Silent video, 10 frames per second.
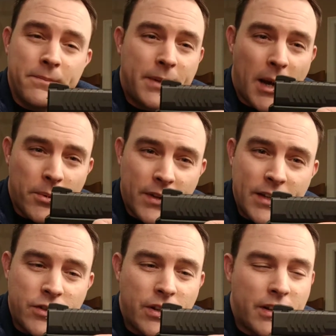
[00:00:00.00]
Couple
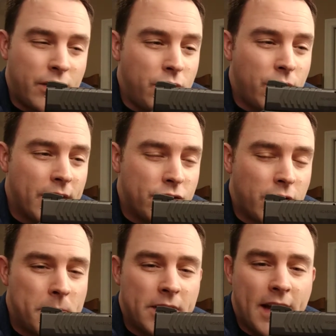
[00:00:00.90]
things you could
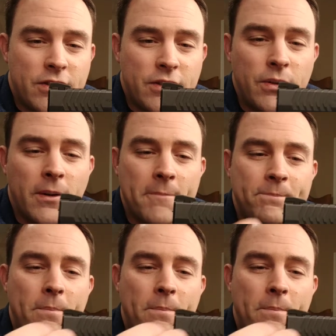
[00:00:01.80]
attribute to.